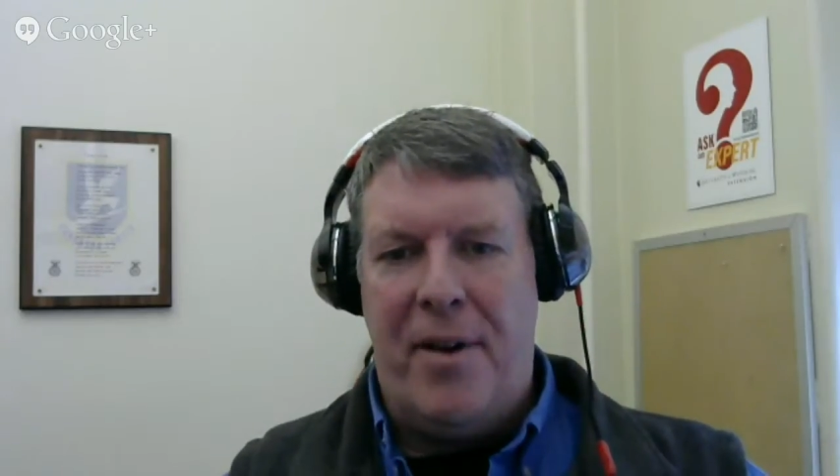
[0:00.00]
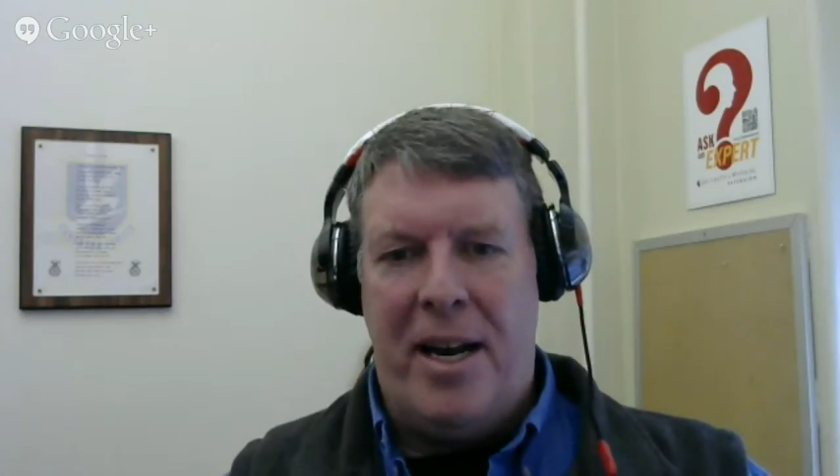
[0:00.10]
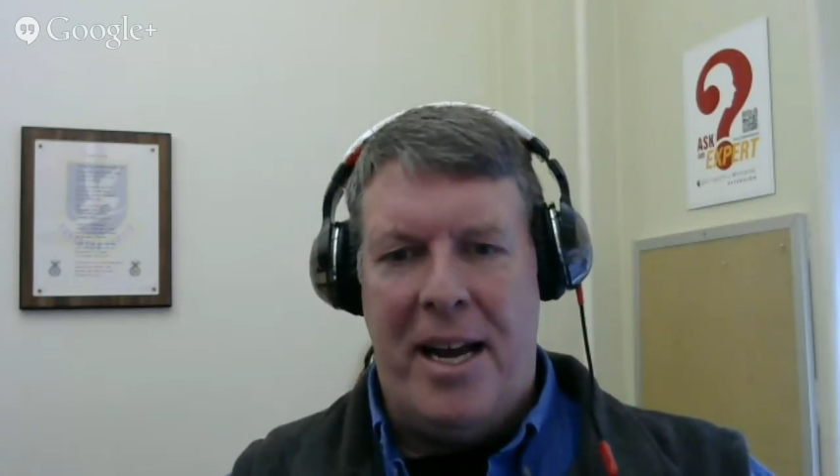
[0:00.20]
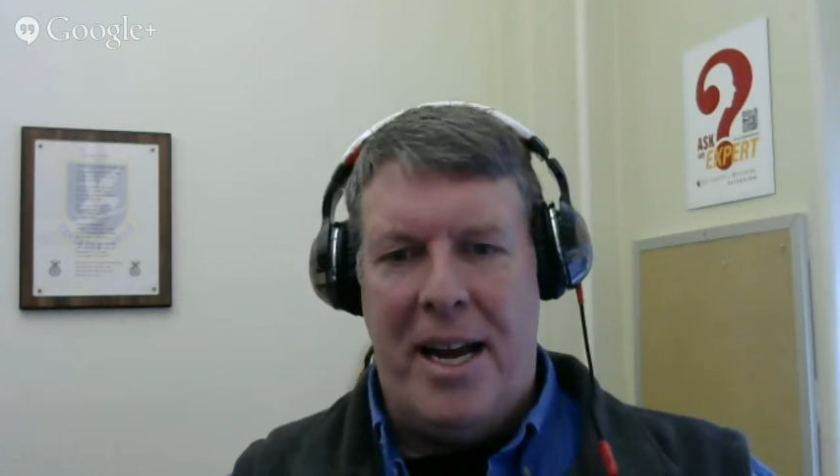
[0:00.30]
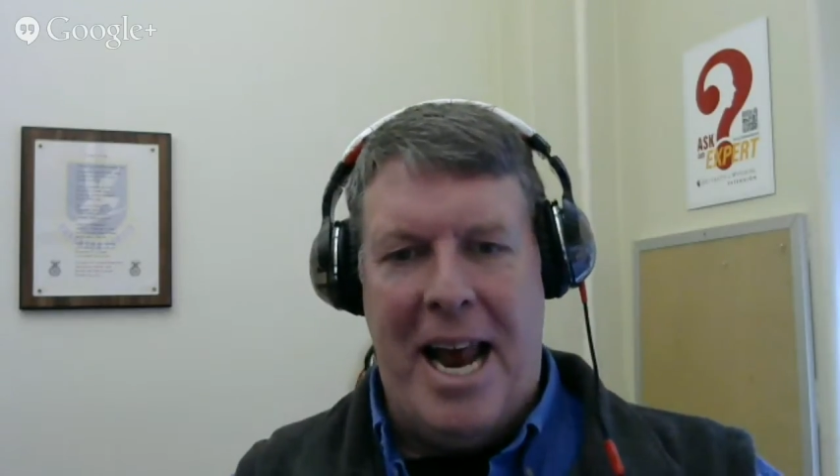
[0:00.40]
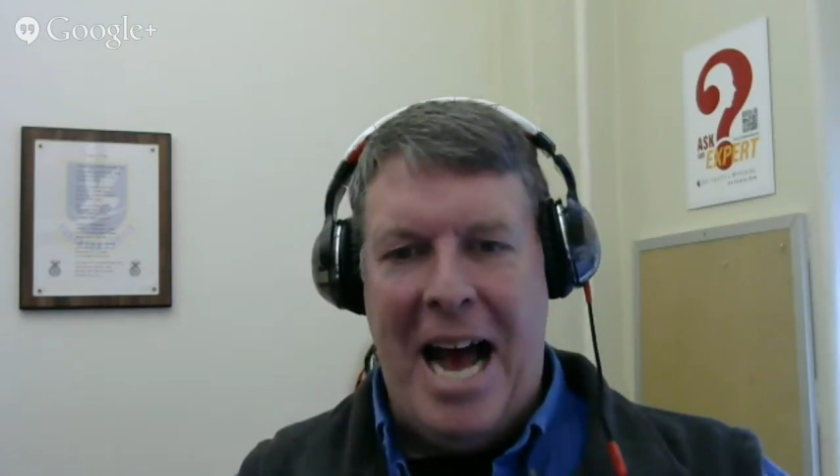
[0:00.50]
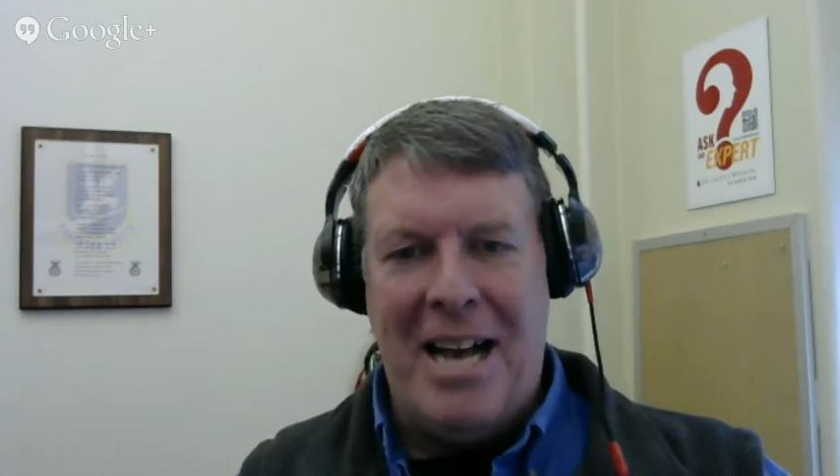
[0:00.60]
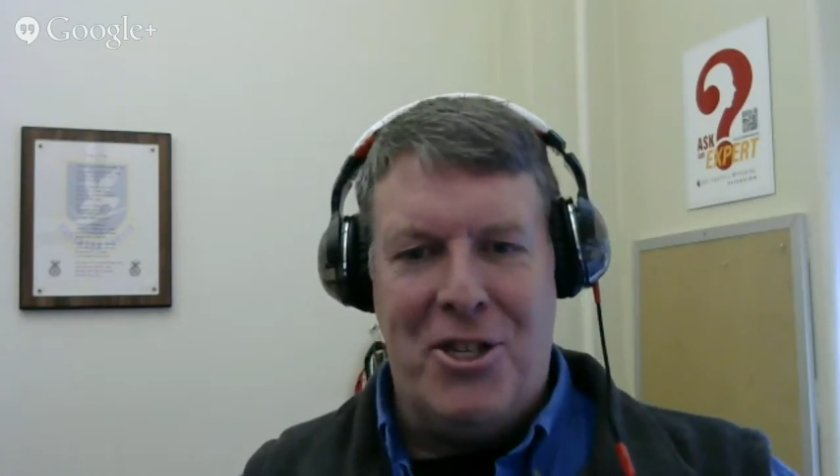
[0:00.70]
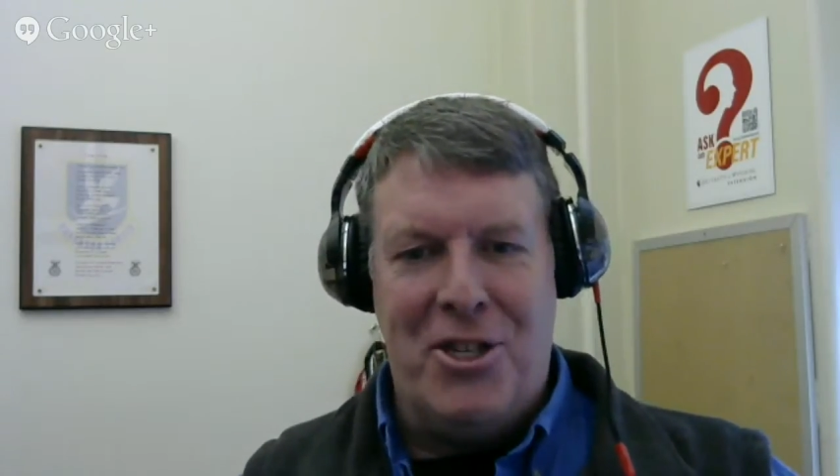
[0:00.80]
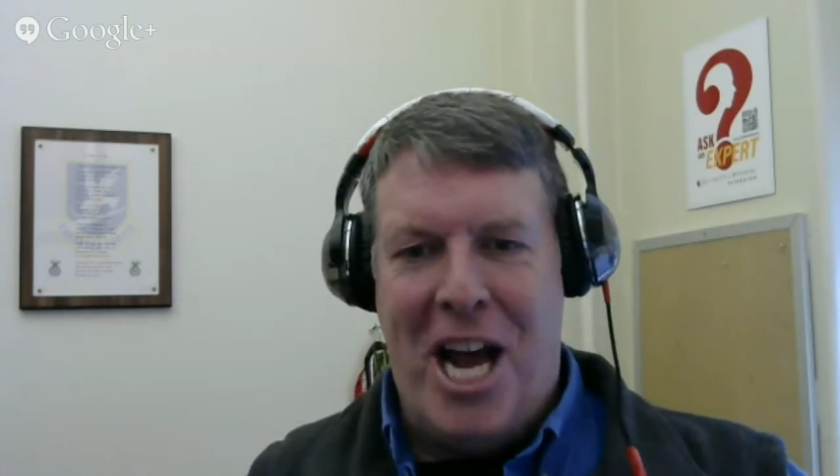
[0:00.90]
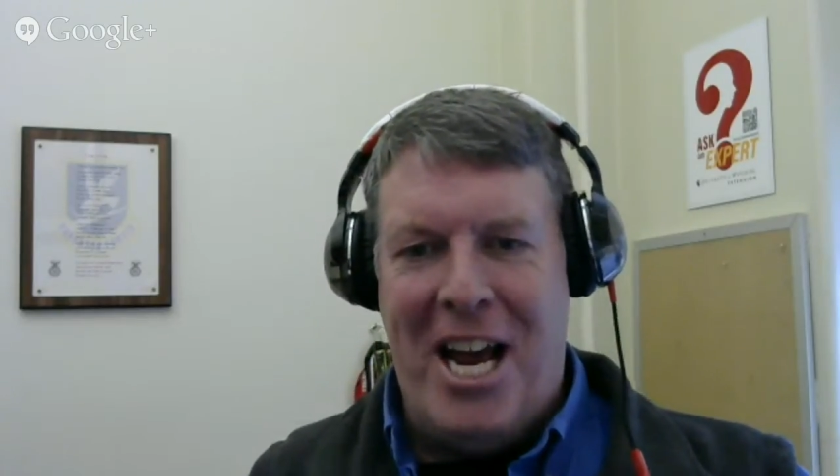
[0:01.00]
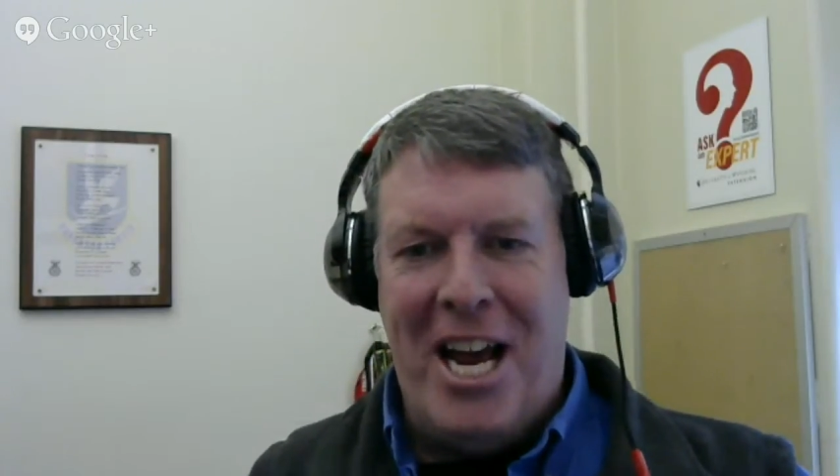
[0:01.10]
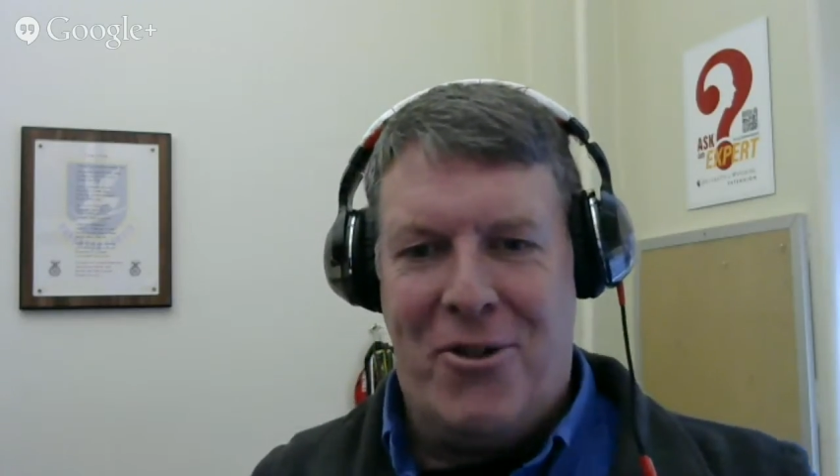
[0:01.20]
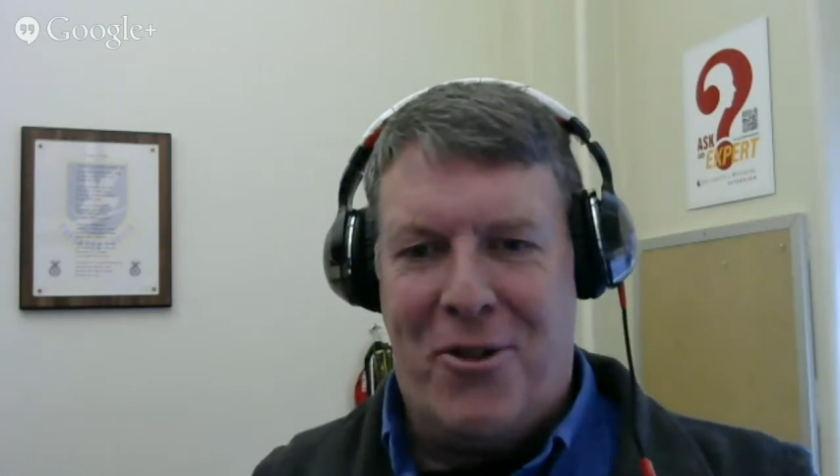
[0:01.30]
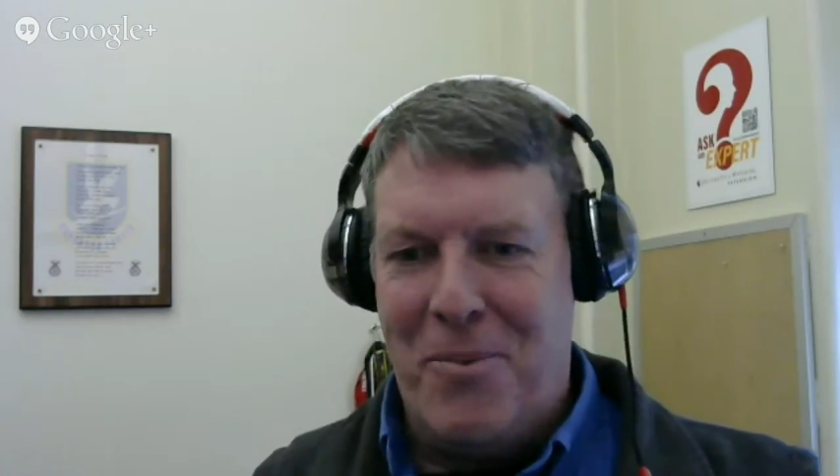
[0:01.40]
and it hasn't
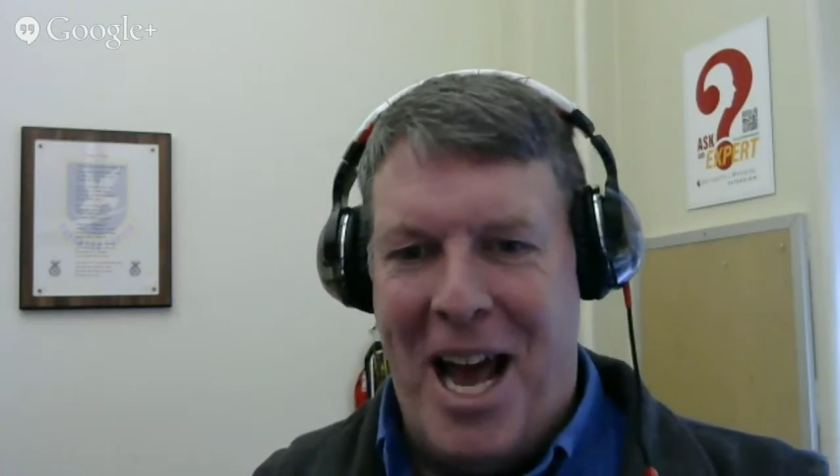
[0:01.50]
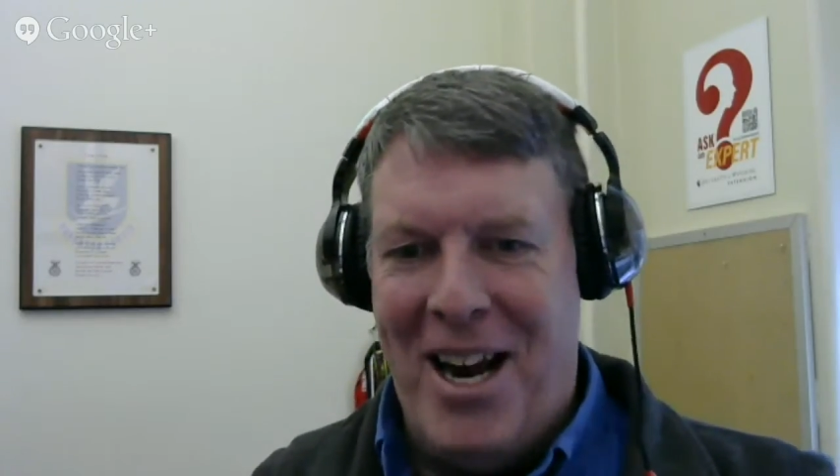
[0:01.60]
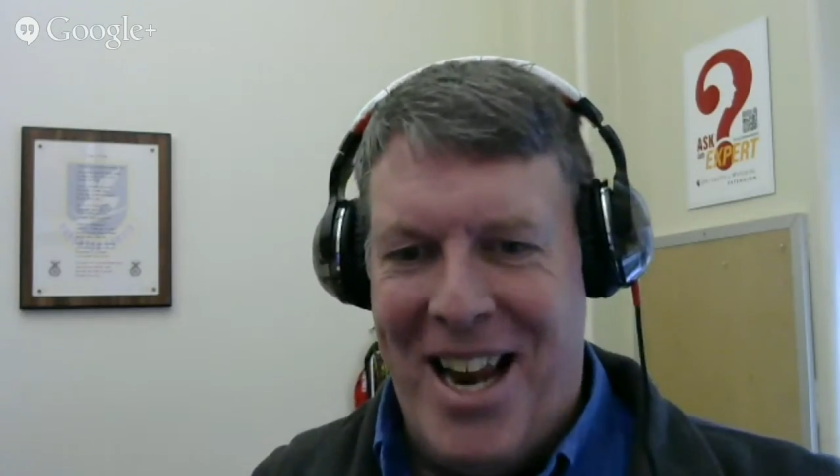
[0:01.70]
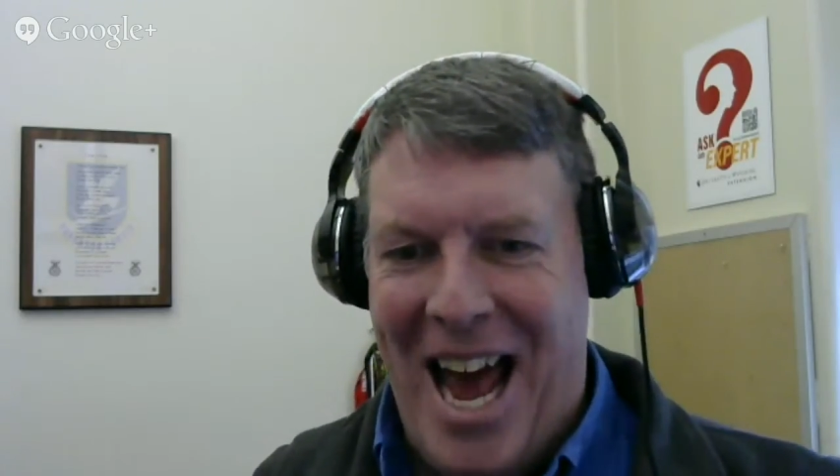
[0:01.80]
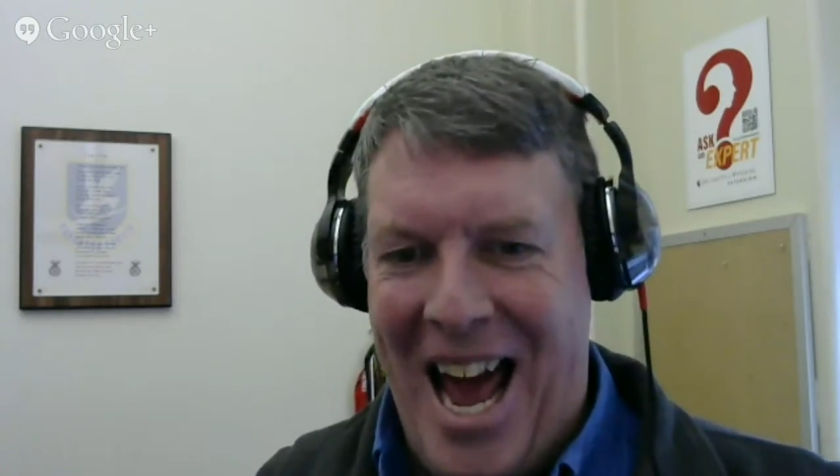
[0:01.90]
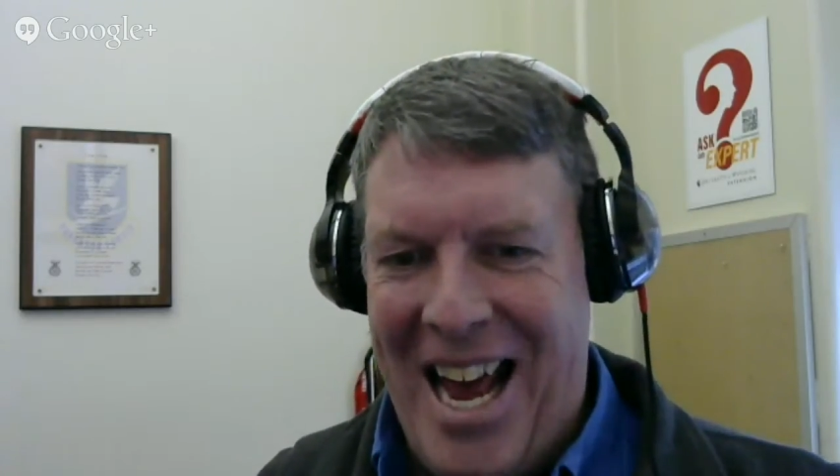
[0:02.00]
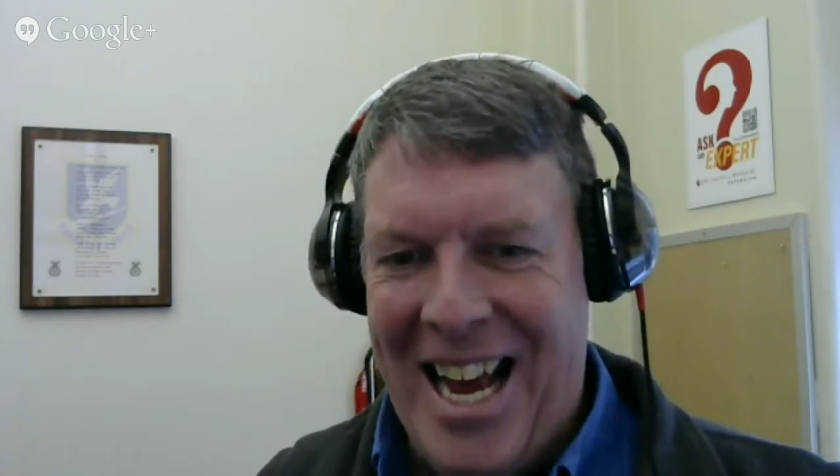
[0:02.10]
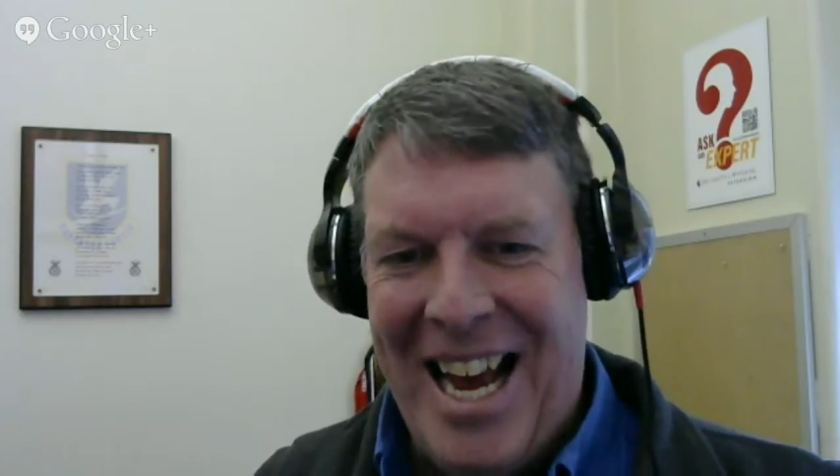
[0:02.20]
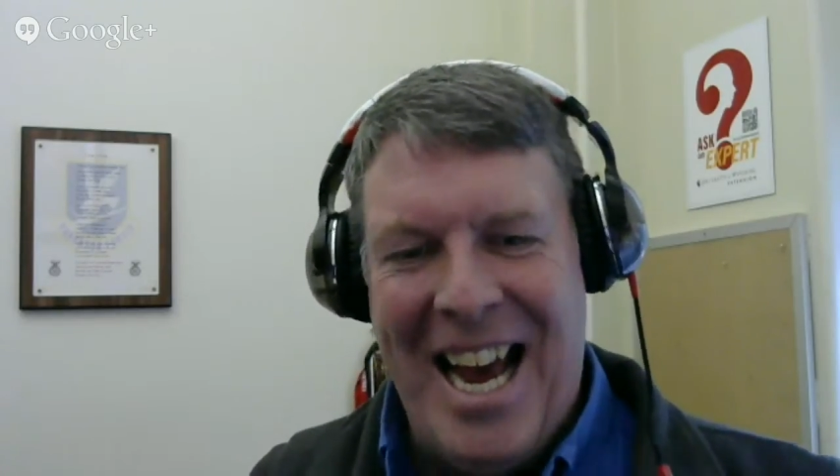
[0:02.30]
changed from day to day,